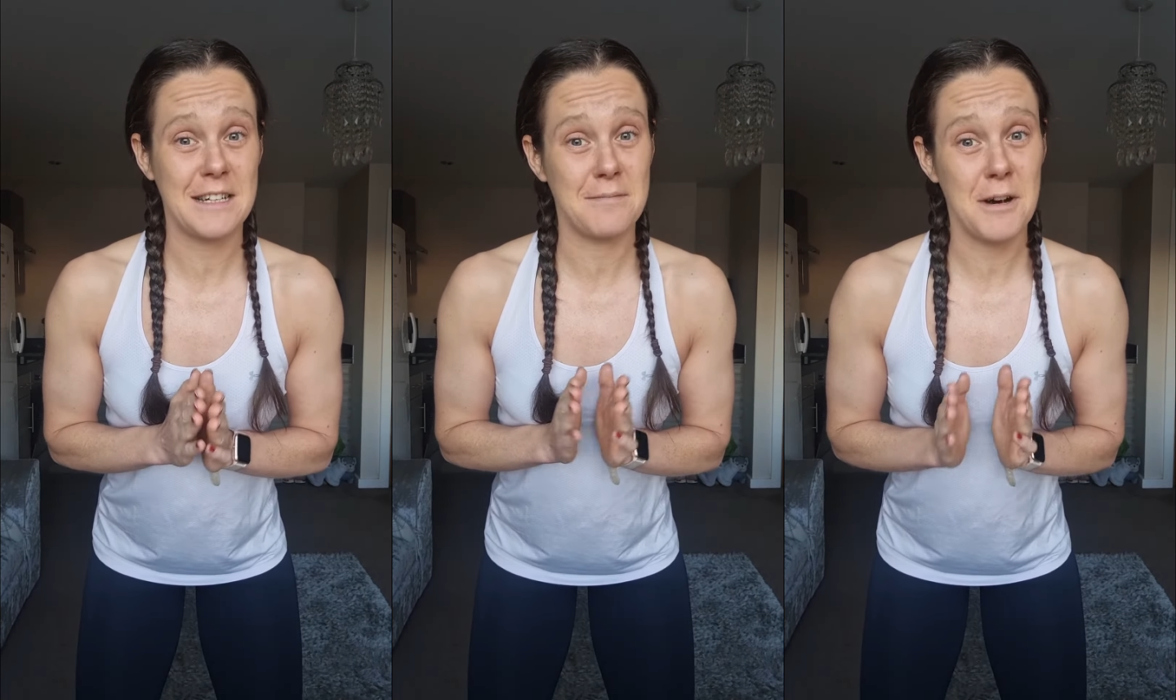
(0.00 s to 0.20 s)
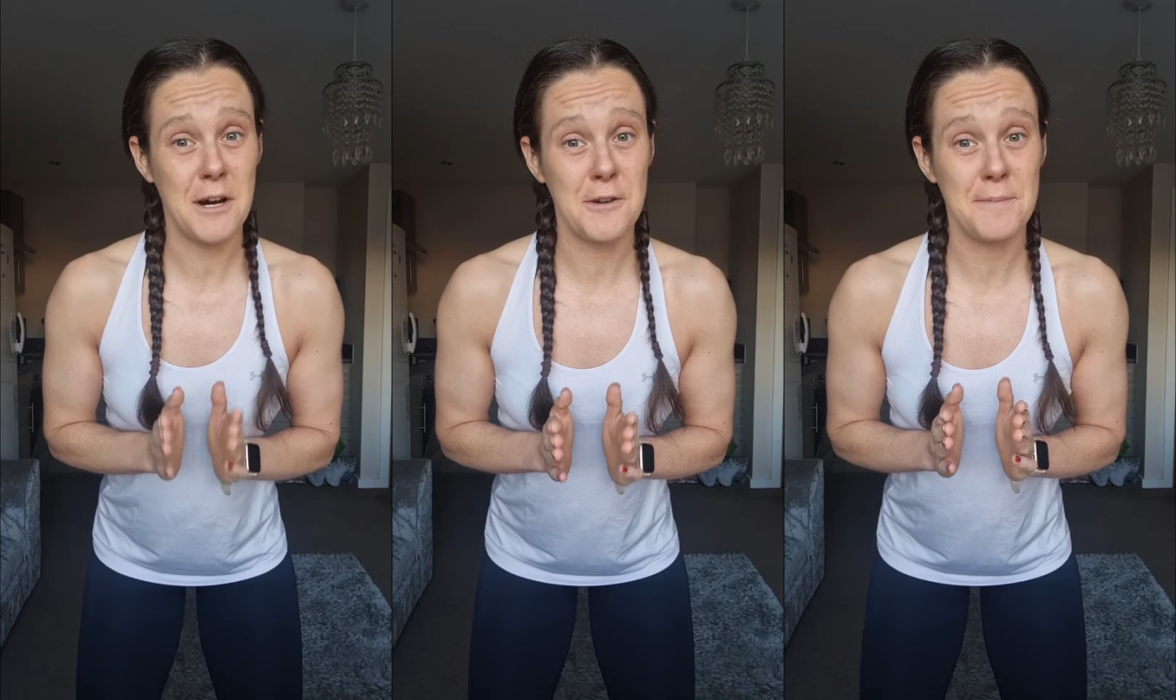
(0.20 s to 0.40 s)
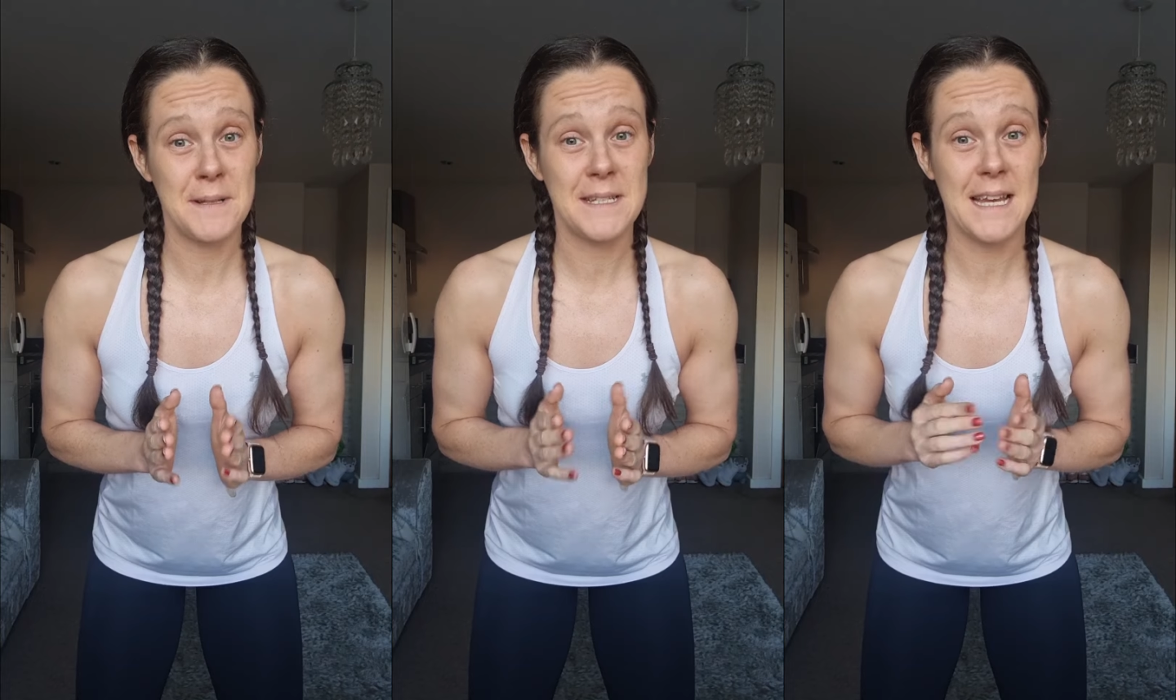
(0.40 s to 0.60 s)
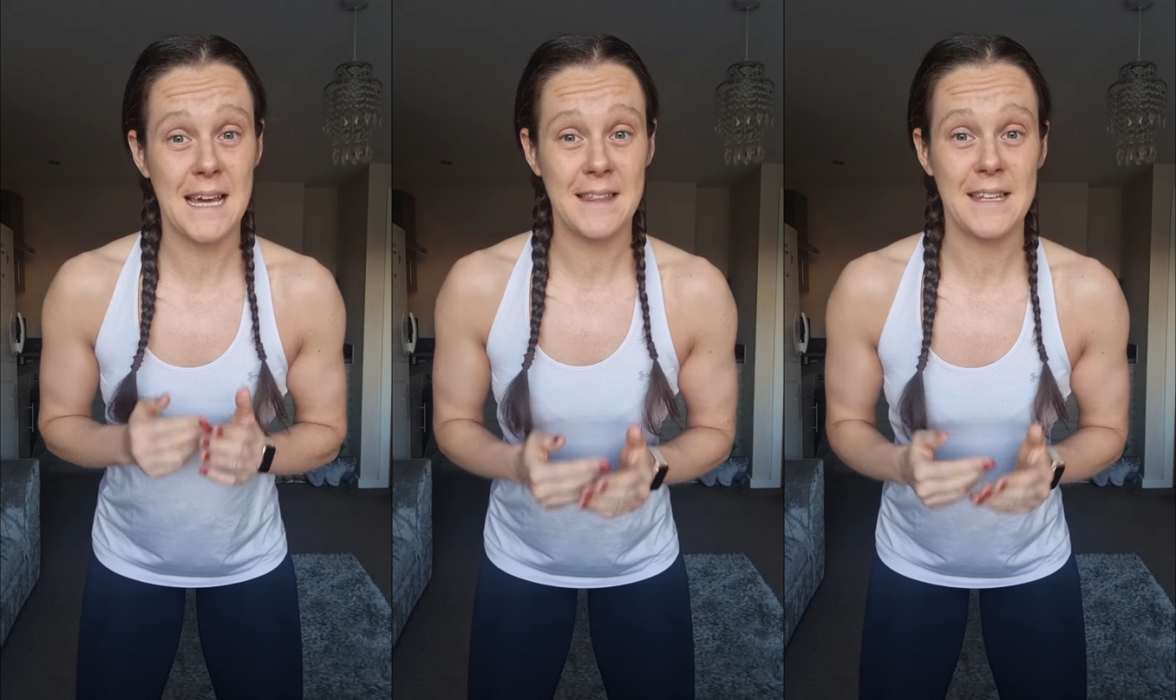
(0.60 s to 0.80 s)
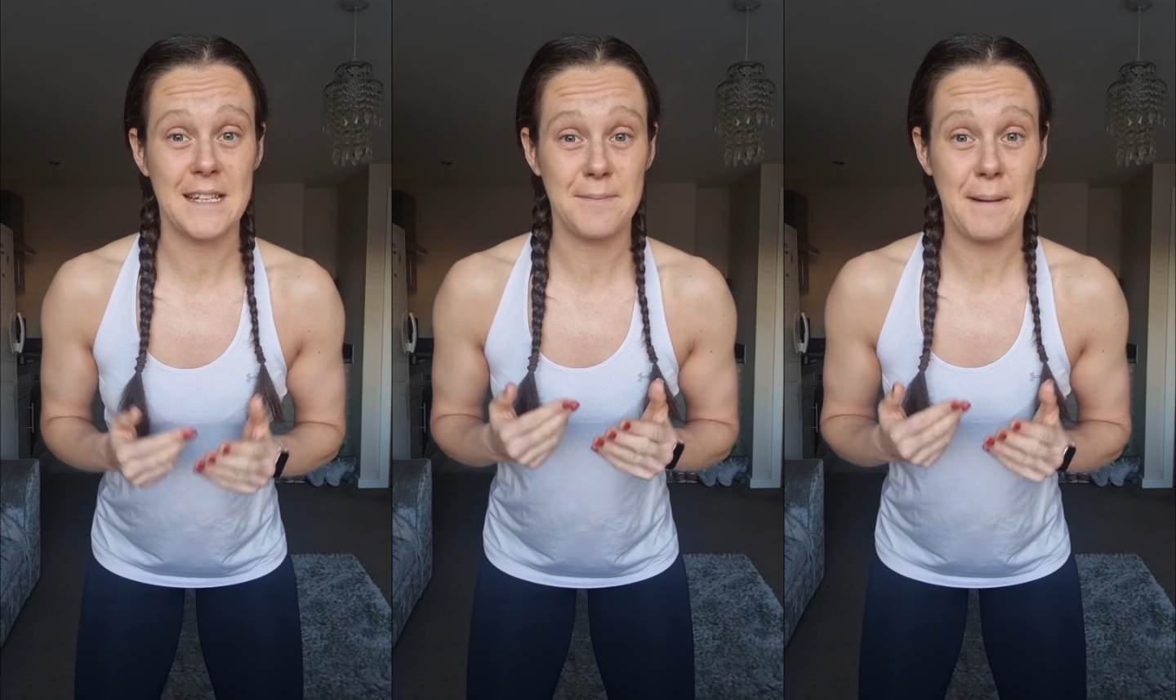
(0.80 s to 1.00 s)
I'm hoping to
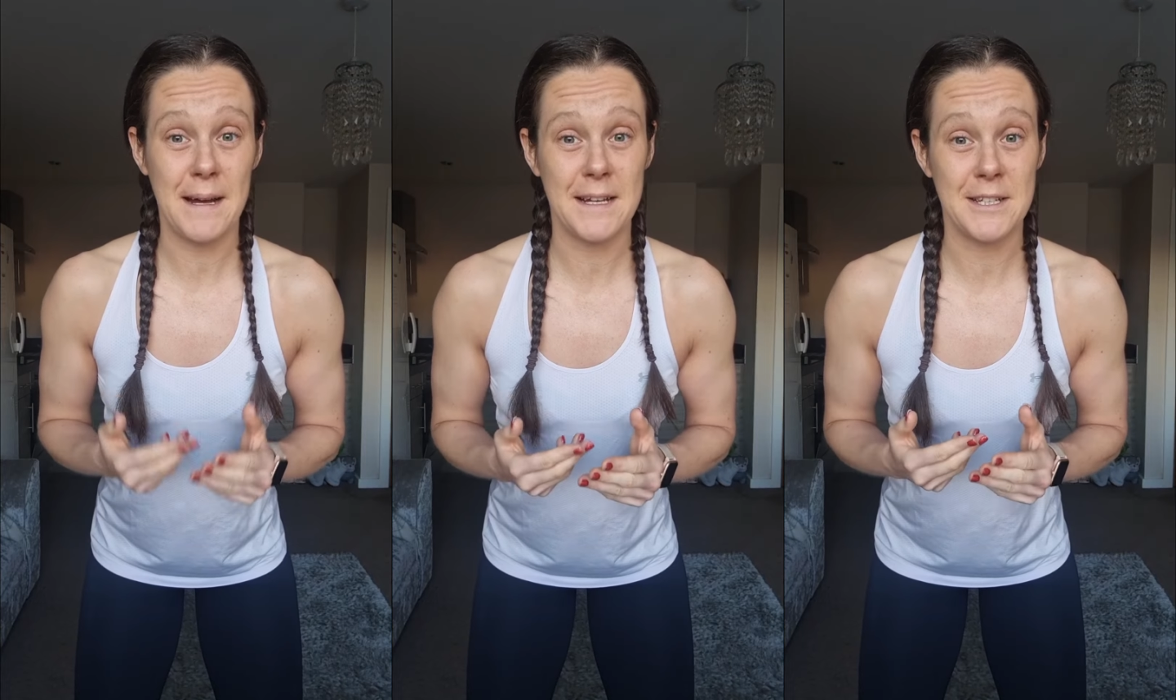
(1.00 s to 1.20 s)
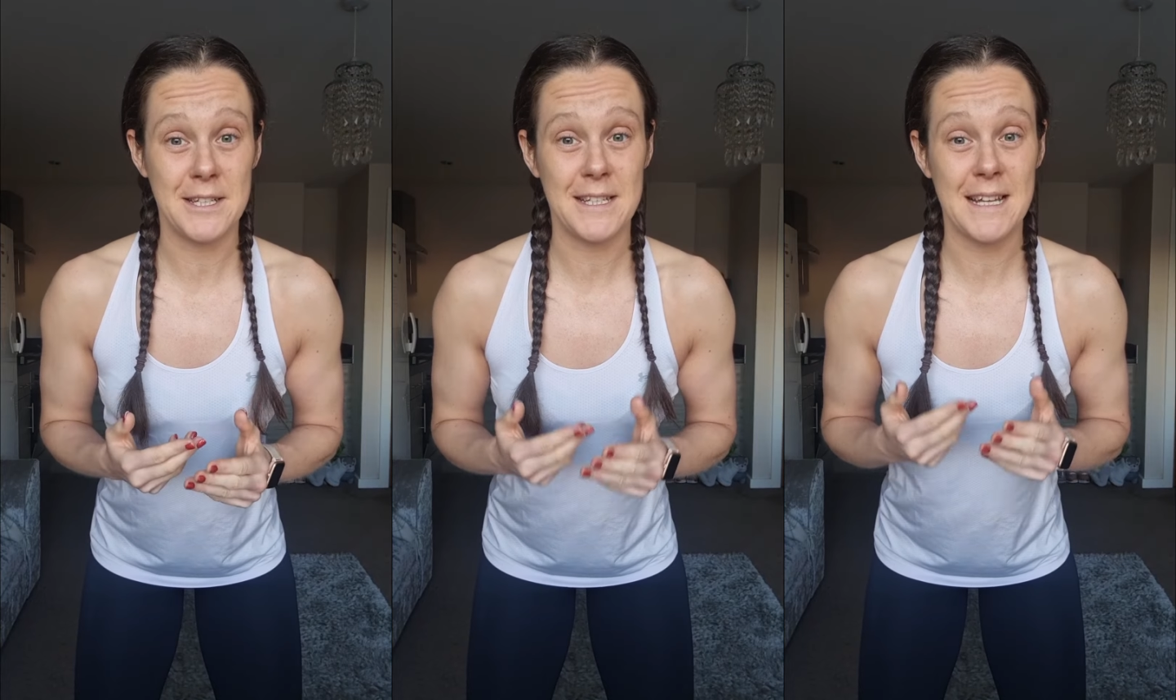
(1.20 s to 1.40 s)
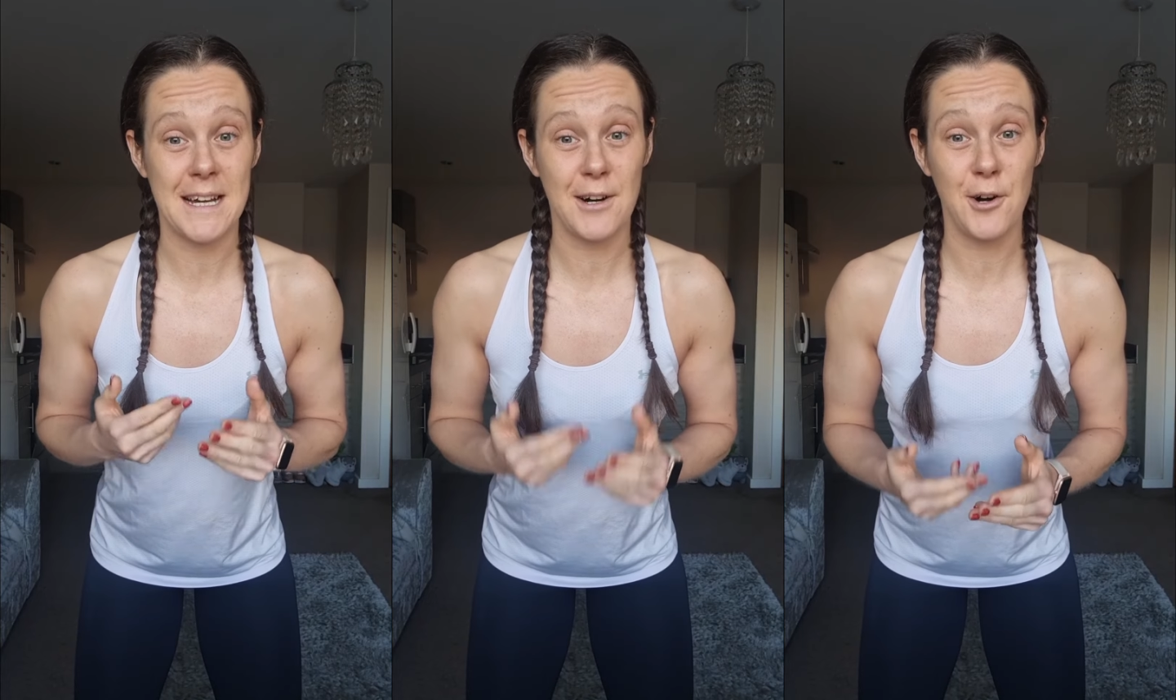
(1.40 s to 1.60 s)
get these packages